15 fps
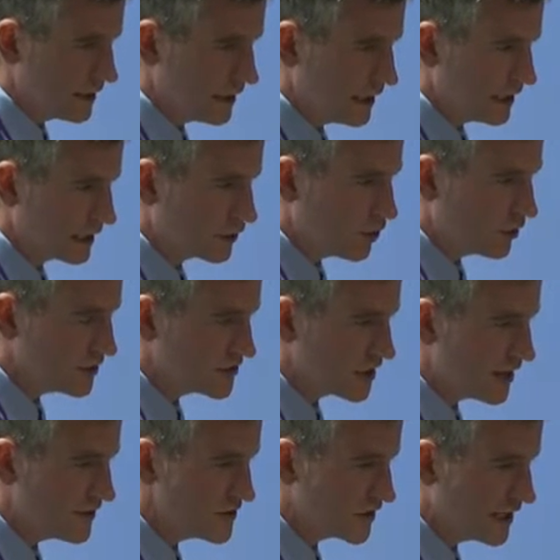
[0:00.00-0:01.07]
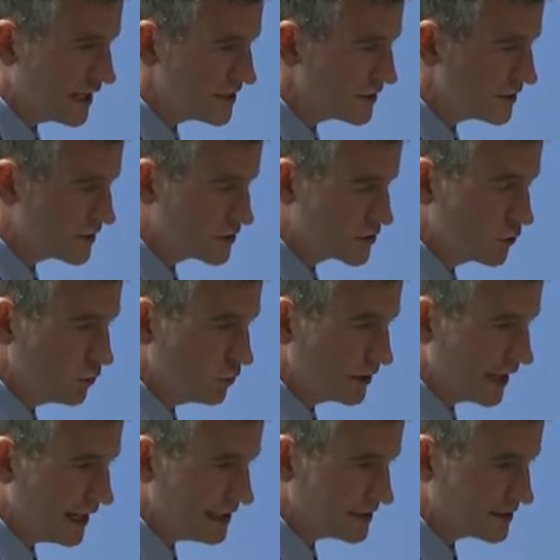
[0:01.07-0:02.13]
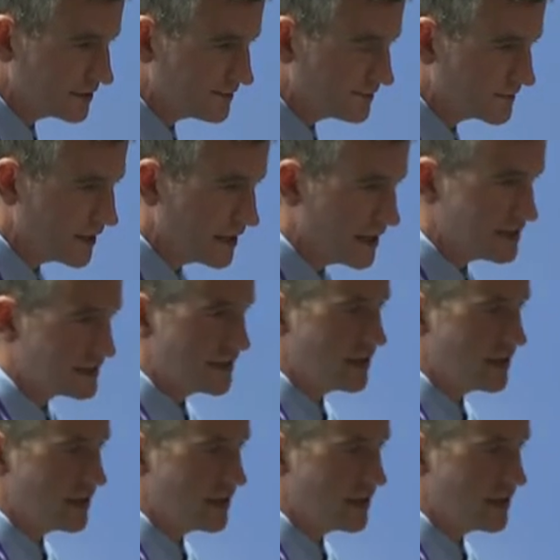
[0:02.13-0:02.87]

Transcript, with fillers: Uh, College Higher Education Toolkit is